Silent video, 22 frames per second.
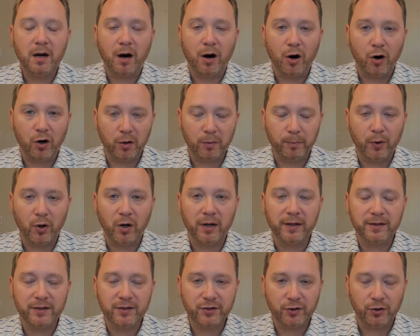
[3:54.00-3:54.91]
are
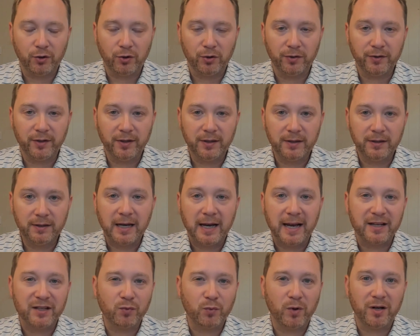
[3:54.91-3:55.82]
bought and sold,
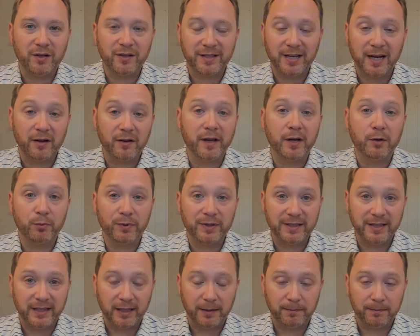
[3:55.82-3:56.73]
as well as how they
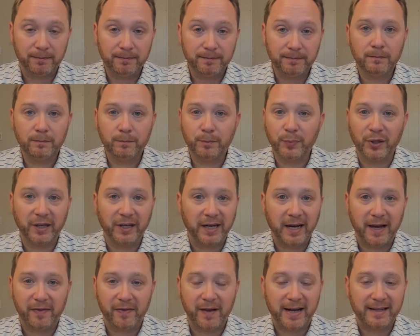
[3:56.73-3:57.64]
redeem. But
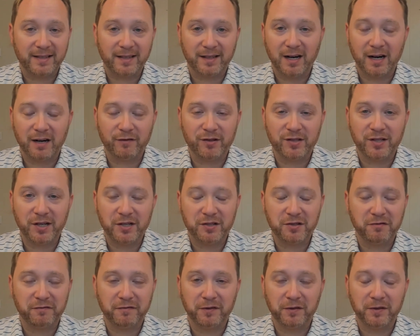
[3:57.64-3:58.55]
again, that's a
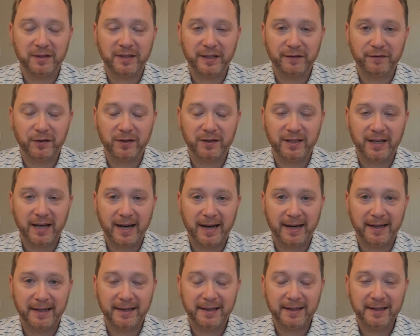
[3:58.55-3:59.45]
conversation for a different
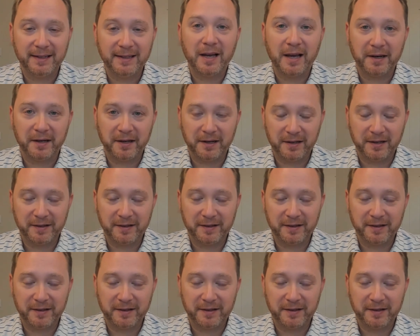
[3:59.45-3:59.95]
day and in